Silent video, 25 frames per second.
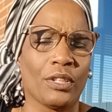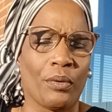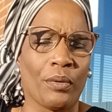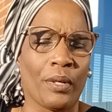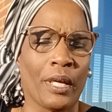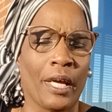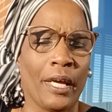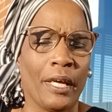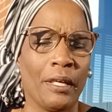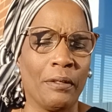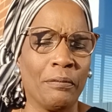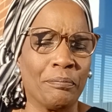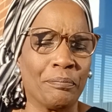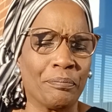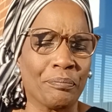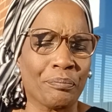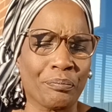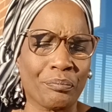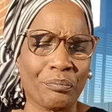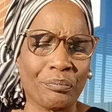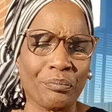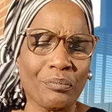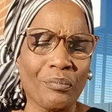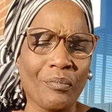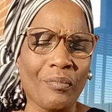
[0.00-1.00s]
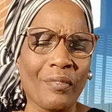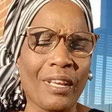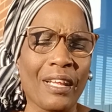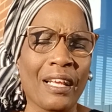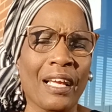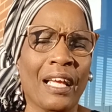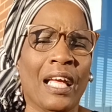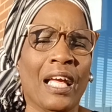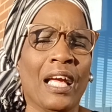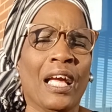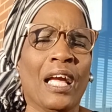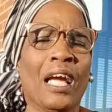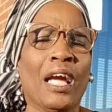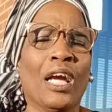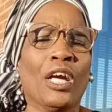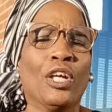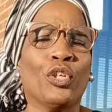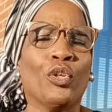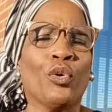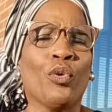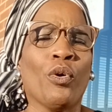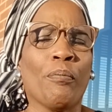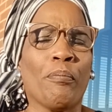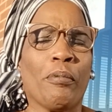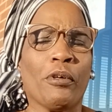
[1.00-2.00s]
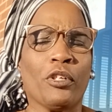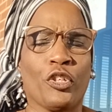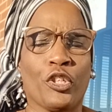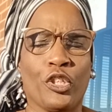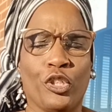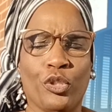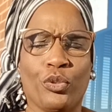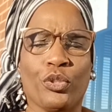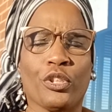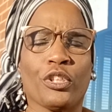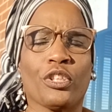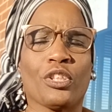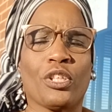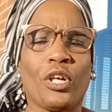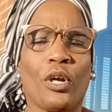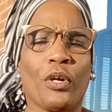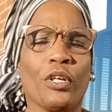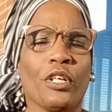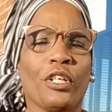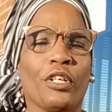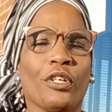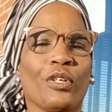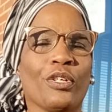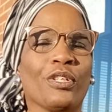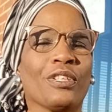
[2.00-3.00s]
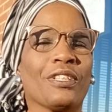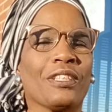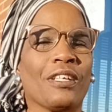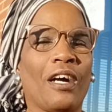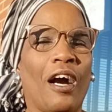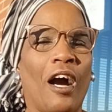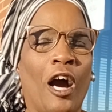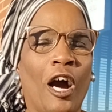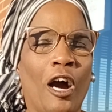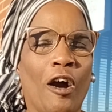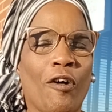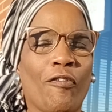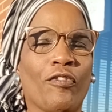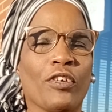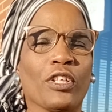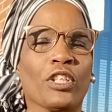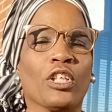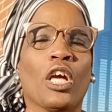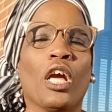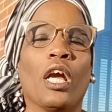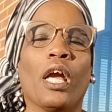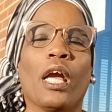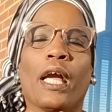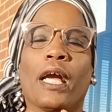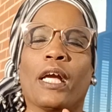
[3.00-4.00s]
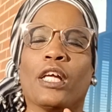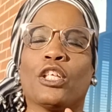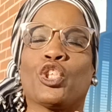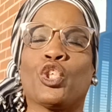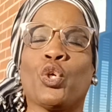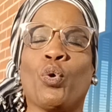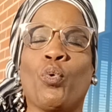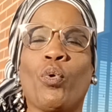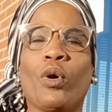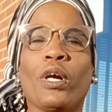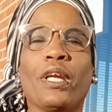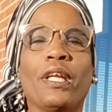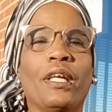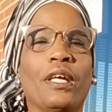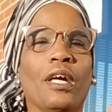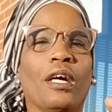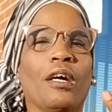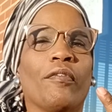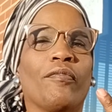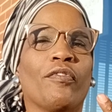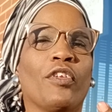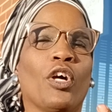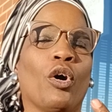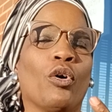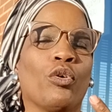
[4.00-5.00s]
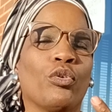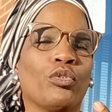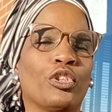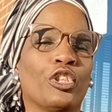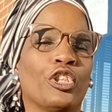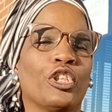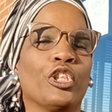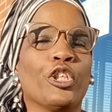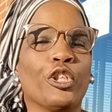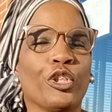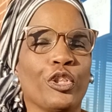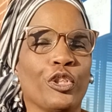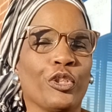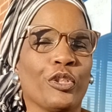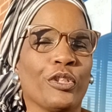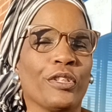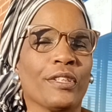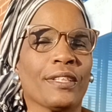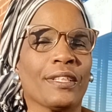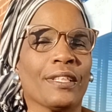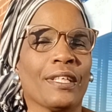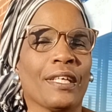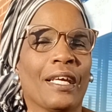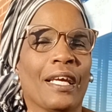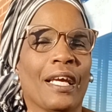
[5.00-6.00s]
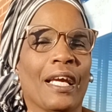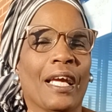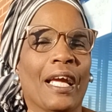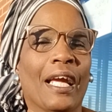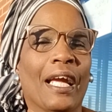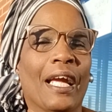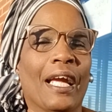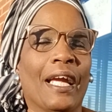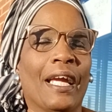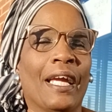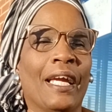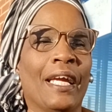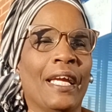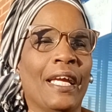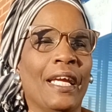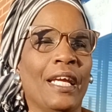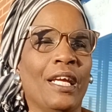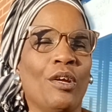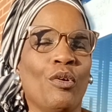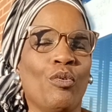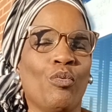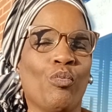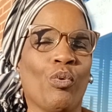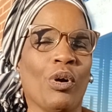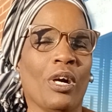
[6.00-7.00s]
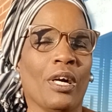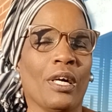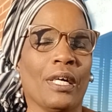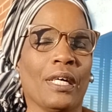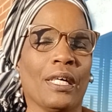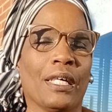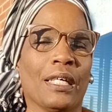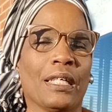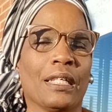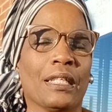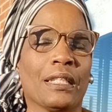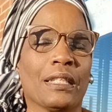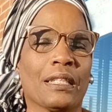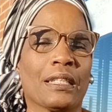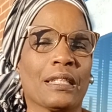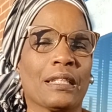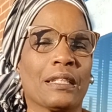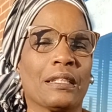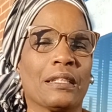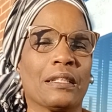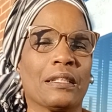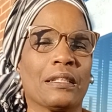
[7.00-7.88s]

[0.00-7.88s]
okay, during Bashir's 30 years of office, 20 of those years, he was